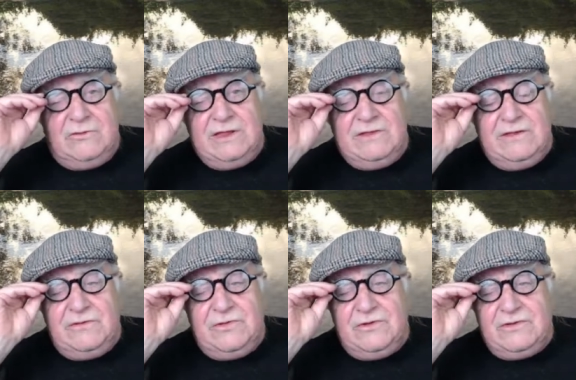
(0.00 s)
twenty
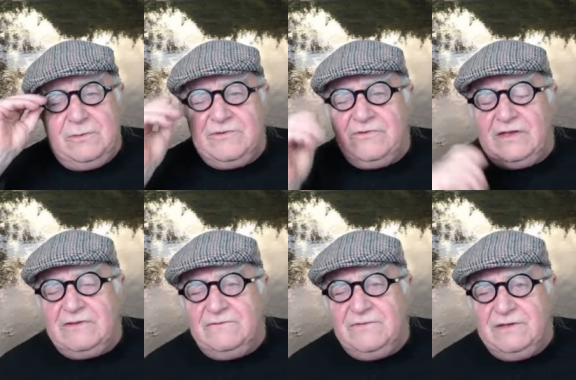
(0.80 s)
to thirty
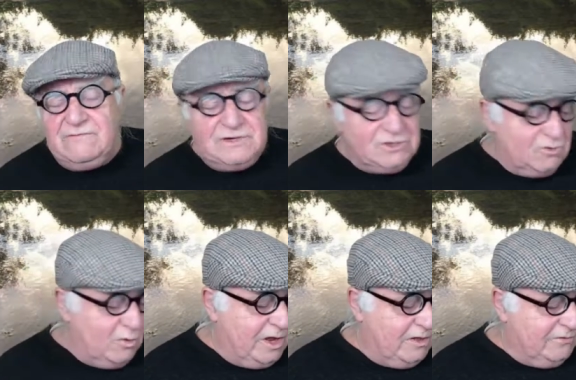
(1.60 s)
percent of the original
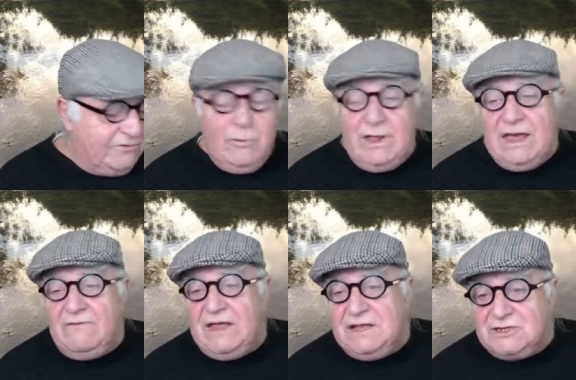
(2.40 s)
wells do we
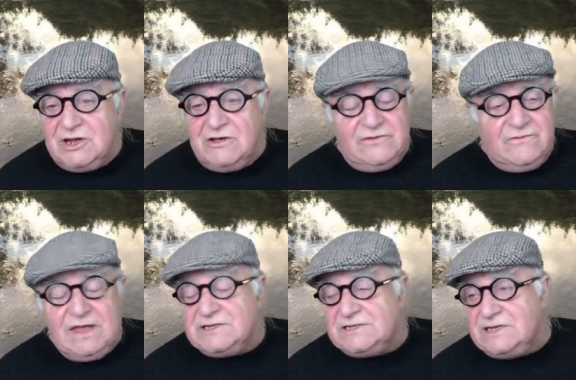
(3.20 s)
have any chance of
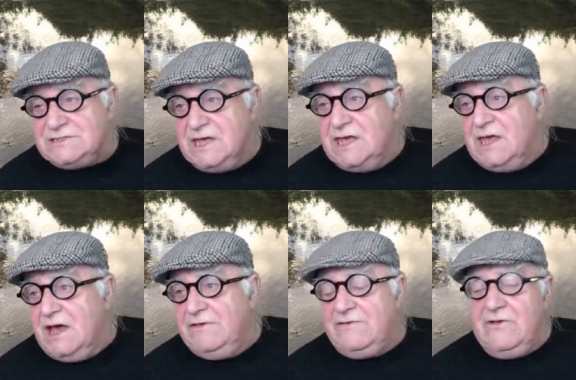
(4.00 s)
access.
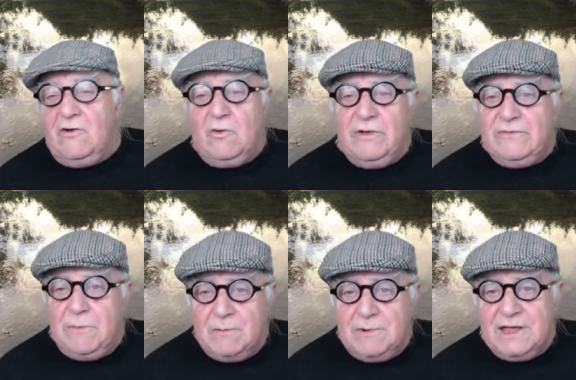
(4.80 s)
And it's not always
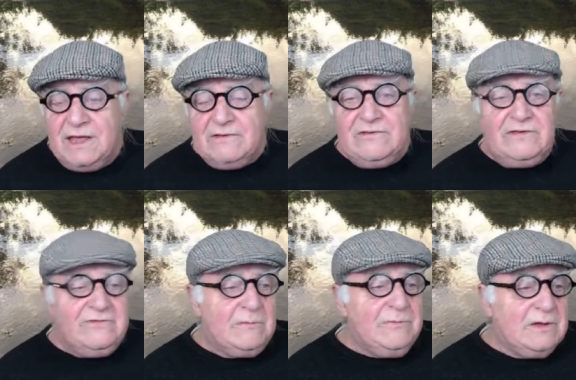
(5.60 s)
public
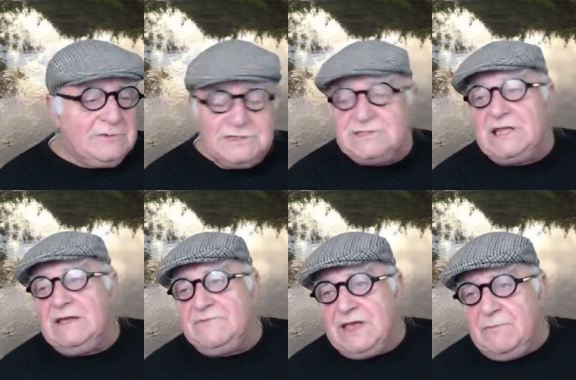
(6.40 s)
access. Sometimes you still
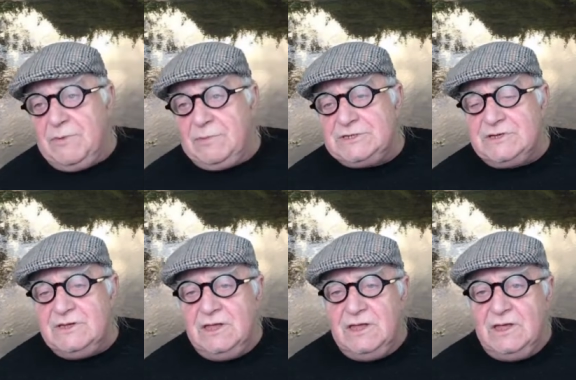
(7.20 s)
have to get
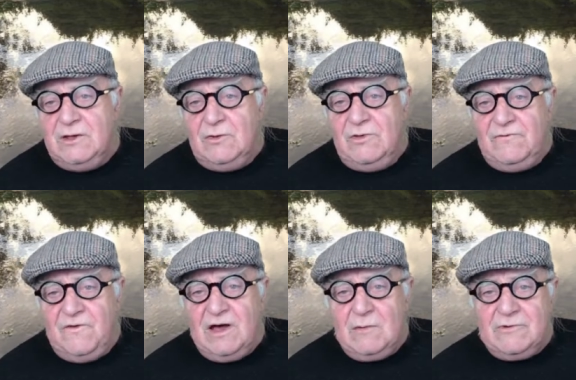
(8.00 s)
permission with a
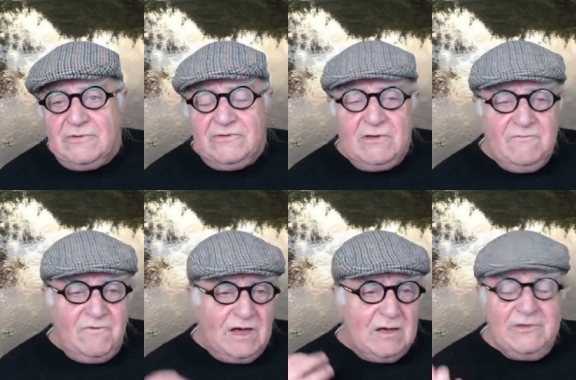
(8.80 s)
farmer. And some
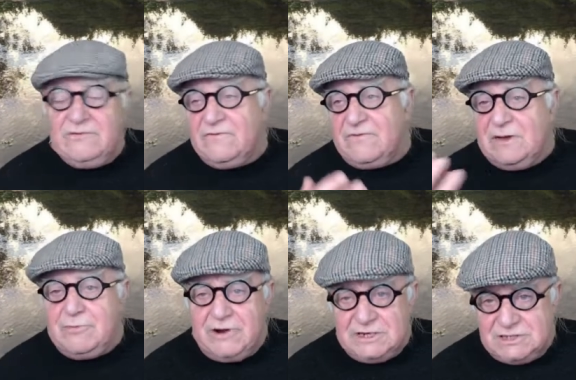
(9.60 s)
farmers are very
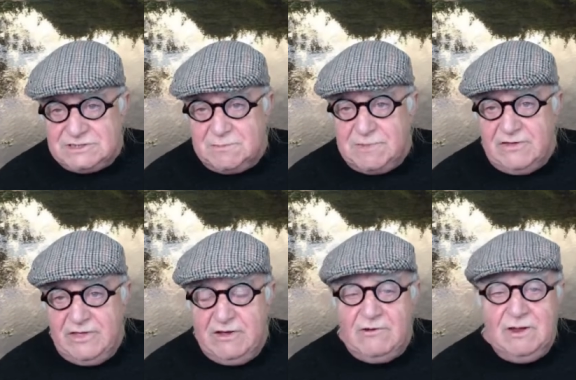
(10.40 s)
precious about
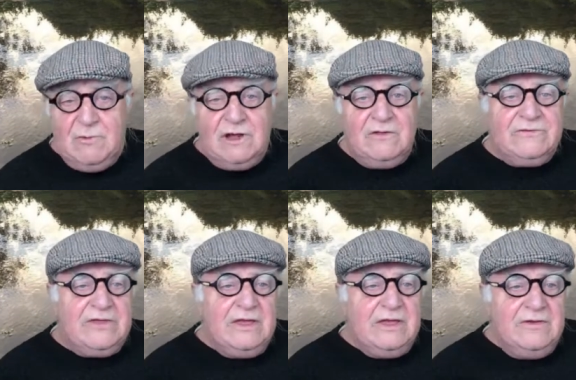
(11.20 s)
their holy wells.
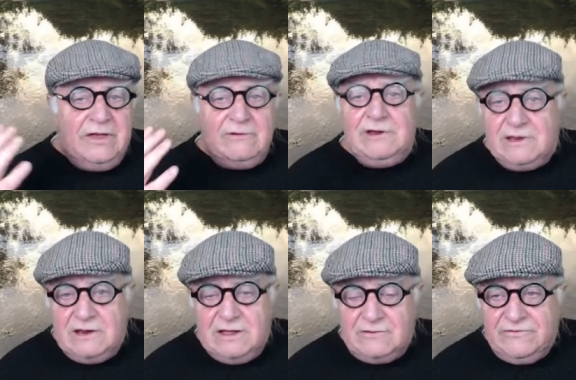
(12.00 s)
They only
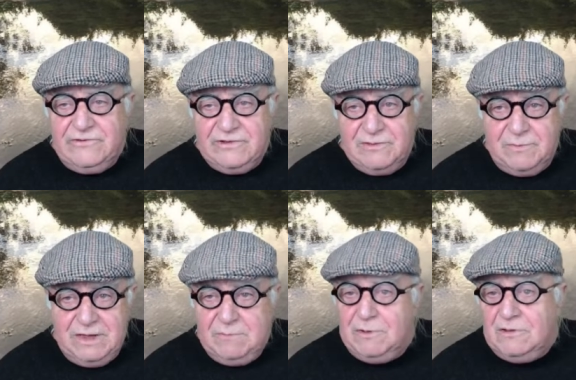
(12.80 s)
allow certain
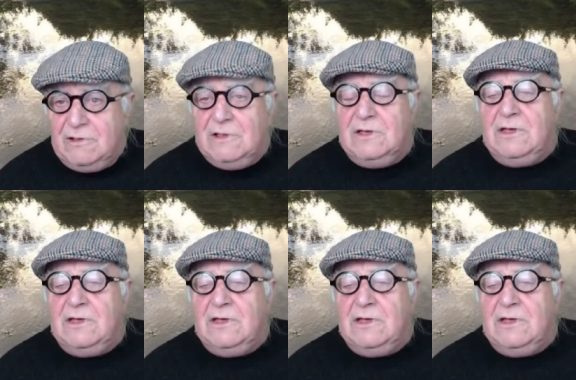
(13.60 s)
people